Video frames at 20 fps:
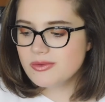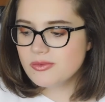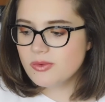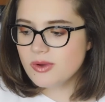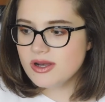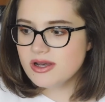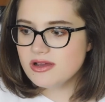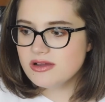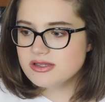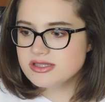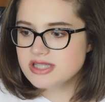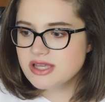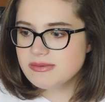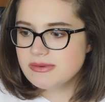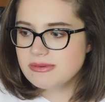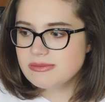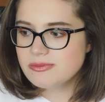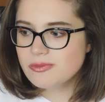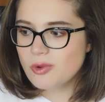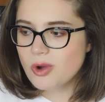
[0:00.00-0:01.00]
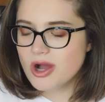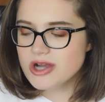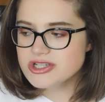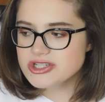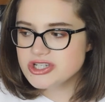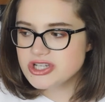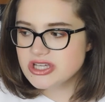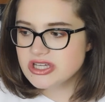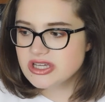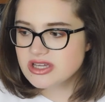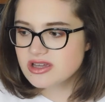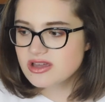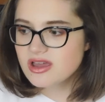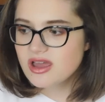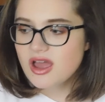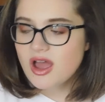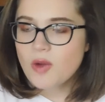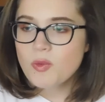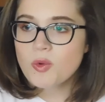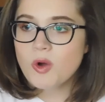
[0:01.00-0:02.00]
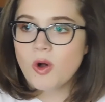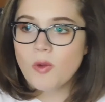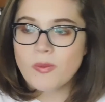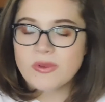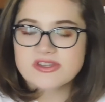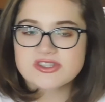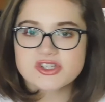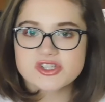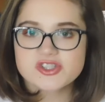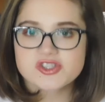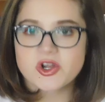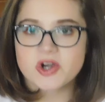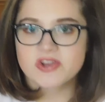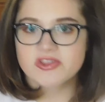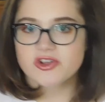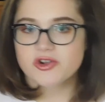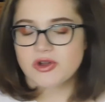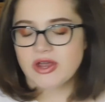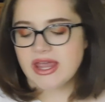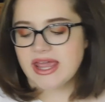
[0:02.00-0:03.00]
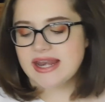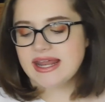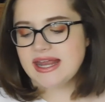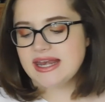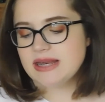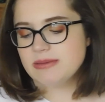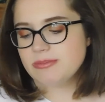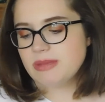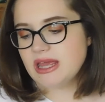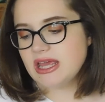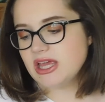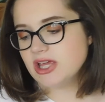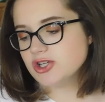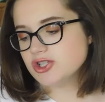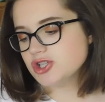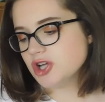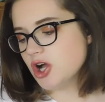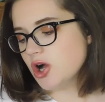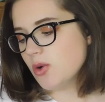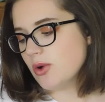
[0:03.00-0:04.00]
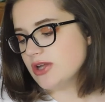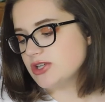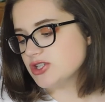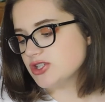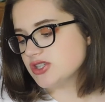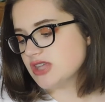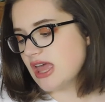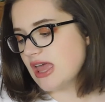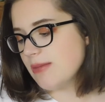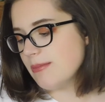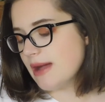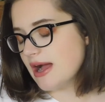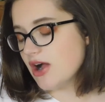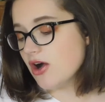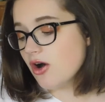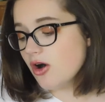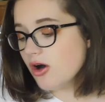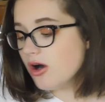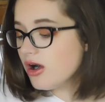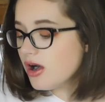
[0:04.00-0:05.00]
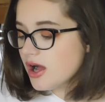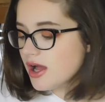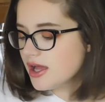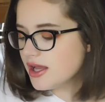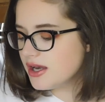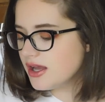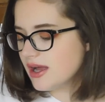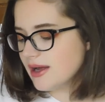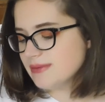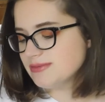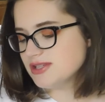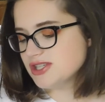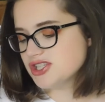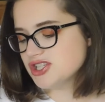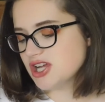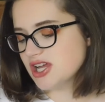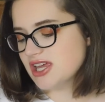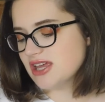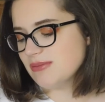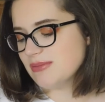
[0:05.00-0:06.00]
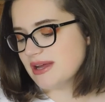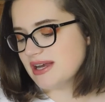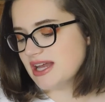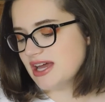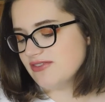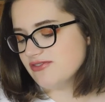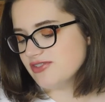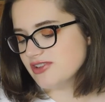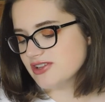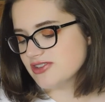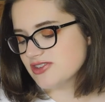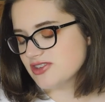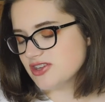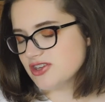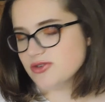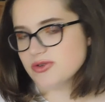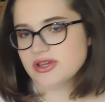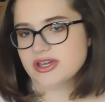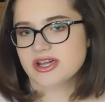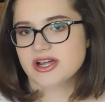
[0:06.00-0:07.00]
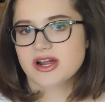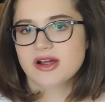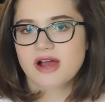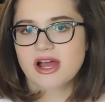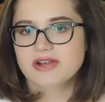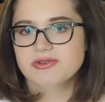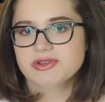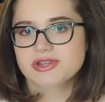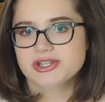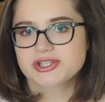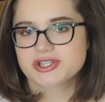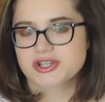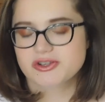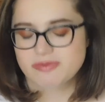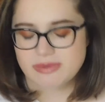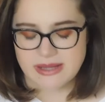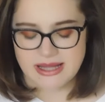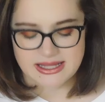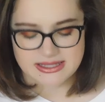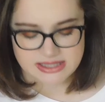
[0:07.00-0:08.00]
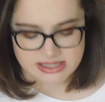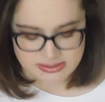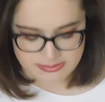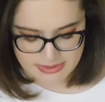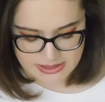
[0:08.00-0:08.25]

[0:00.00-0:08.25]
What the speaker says: What else have I been watching? Well, we just started The Great Canadian Baking Show. It just came back on. I'm just checking my Netflix queue here. I really should have planned this